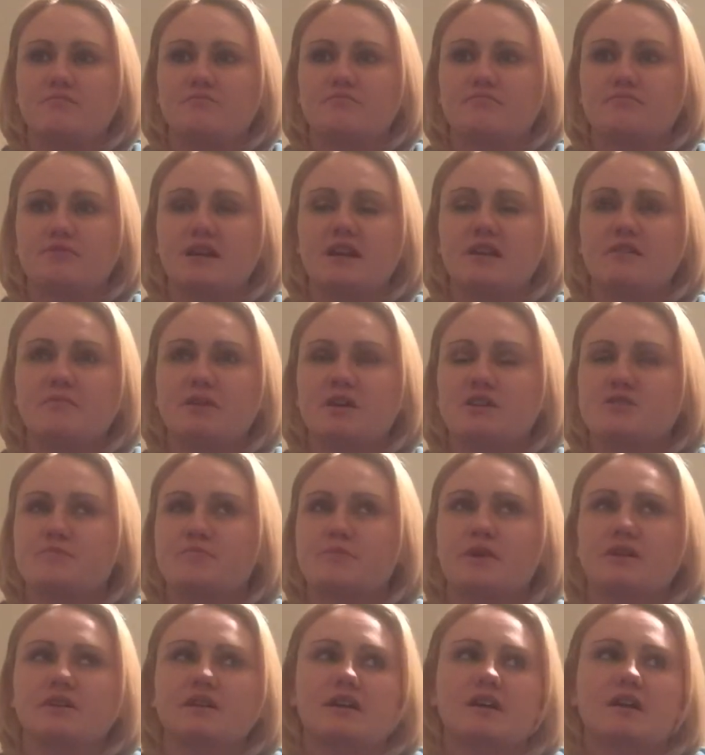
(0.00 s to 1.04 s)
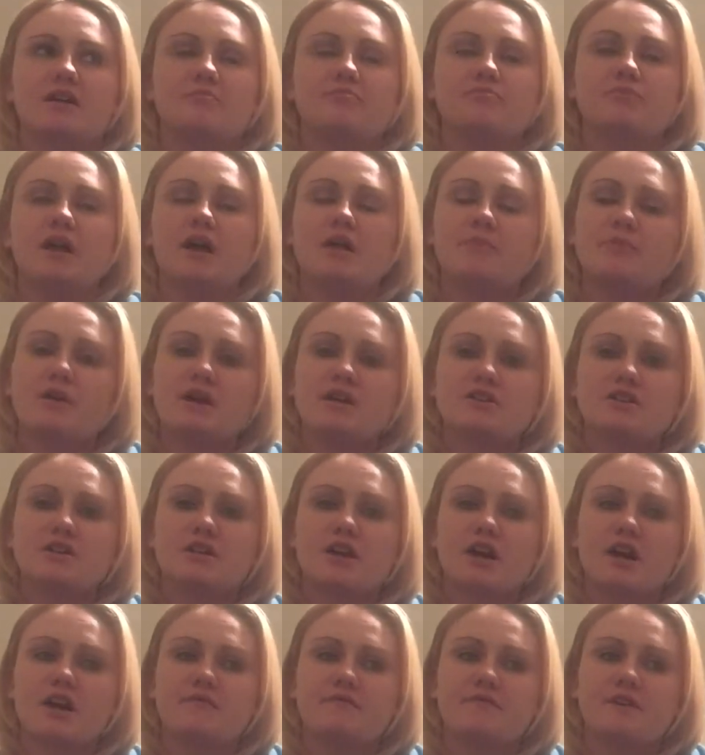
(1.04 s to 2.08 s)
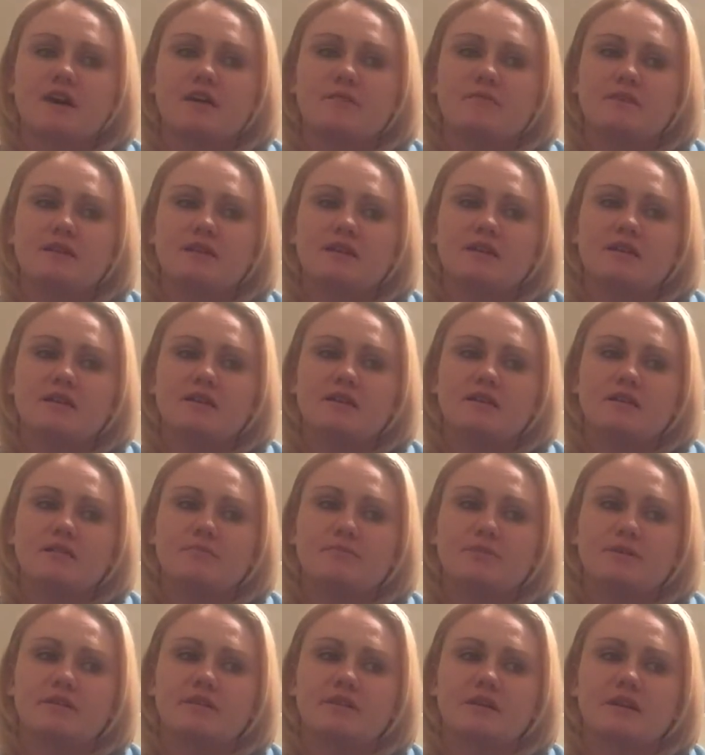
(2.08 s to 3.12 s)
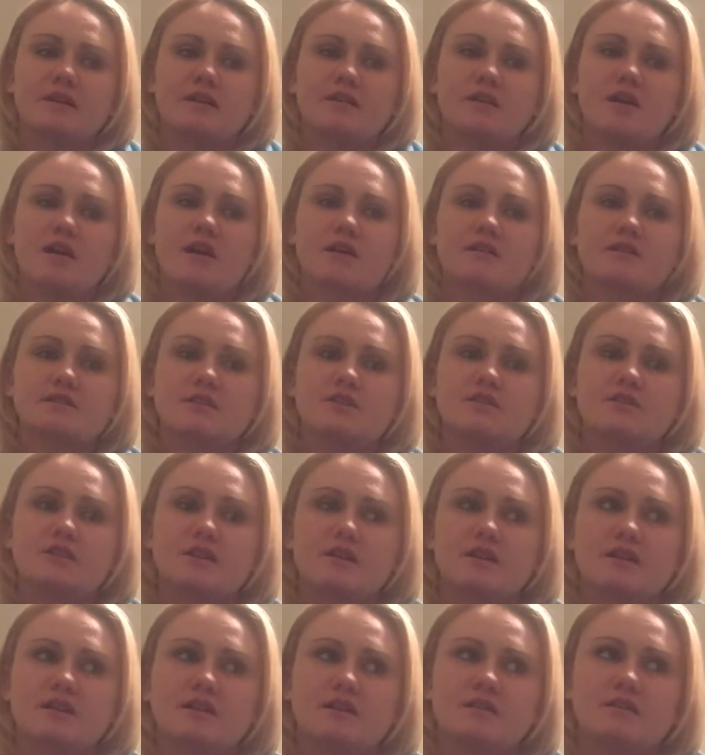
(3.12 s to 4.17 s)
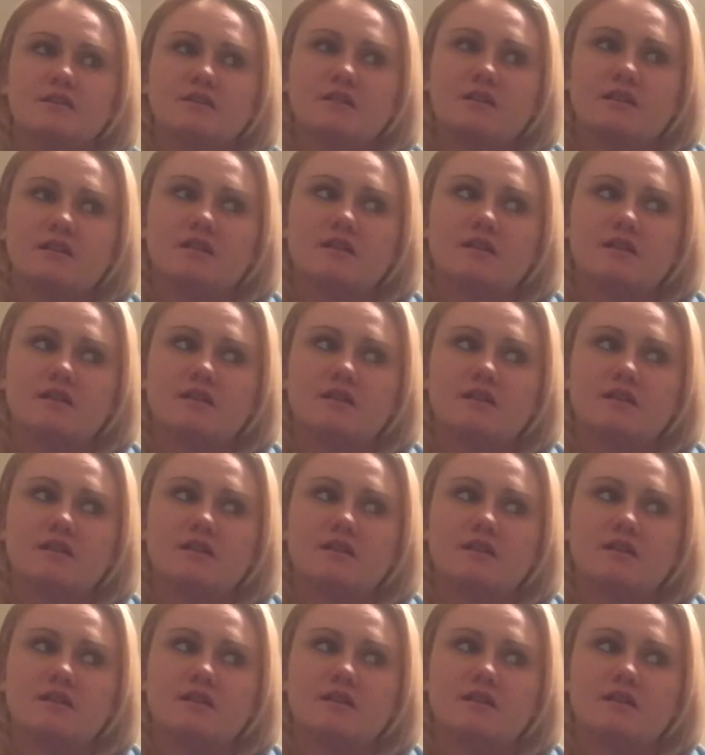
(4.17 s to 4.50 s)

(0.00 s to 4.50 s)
pretty much put like a blood pressure cuff on me, put like an oxygen